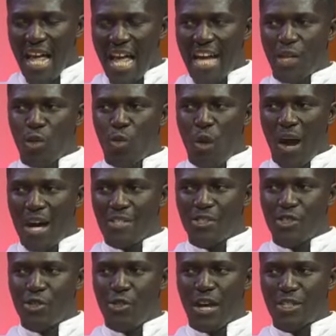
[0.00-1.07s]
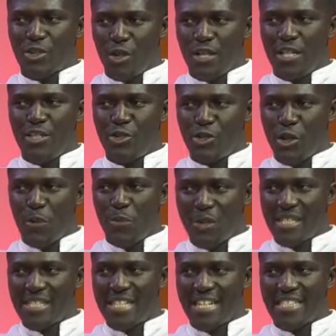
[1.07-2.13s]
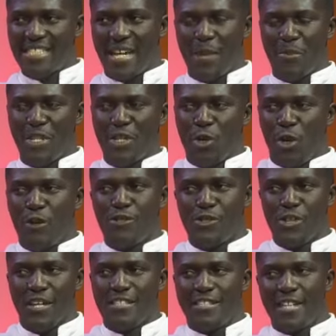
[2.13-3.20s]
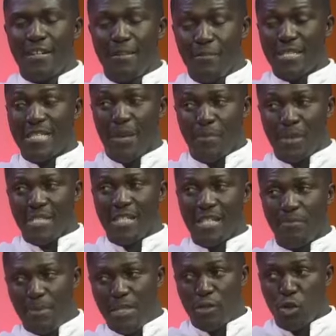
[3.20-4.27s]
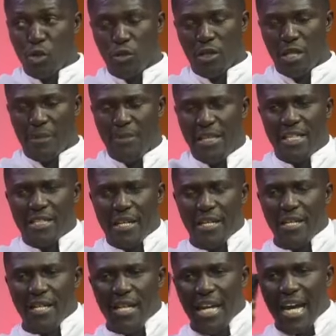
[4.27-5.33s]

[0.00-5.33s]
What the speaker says: And whilst you are talking to your president, somebody calls you and tells, Mr. President, please hold on a minute.